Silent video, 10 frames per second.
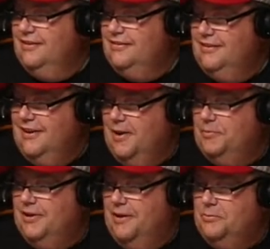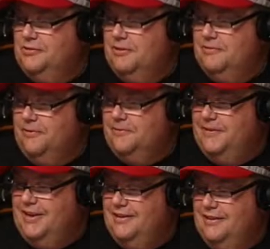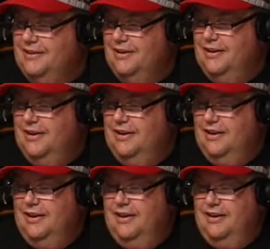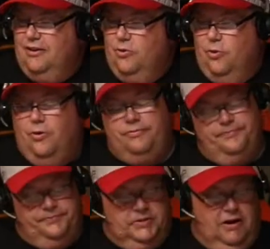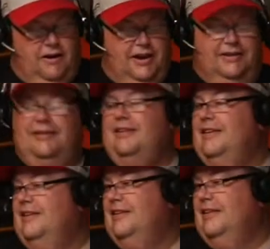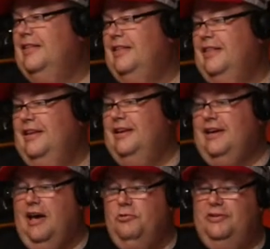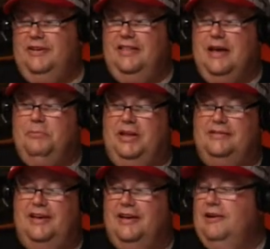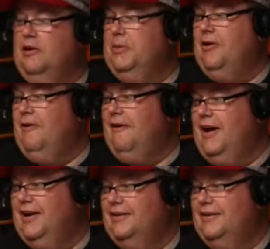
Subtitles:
Yep, times 3 for feet. Cool. All right. I would say that means he can hear me all right.